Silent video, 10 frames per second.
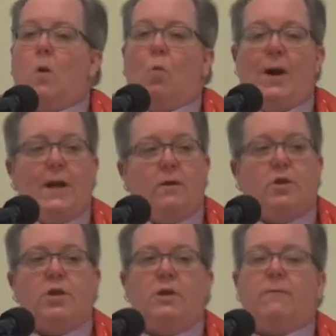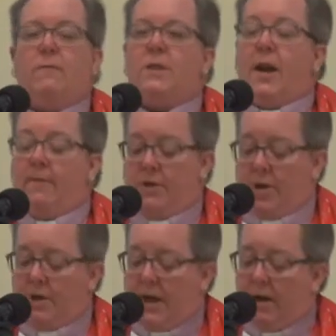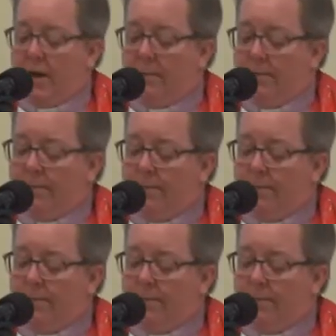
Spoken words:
White House Chief of Staff John Kelly,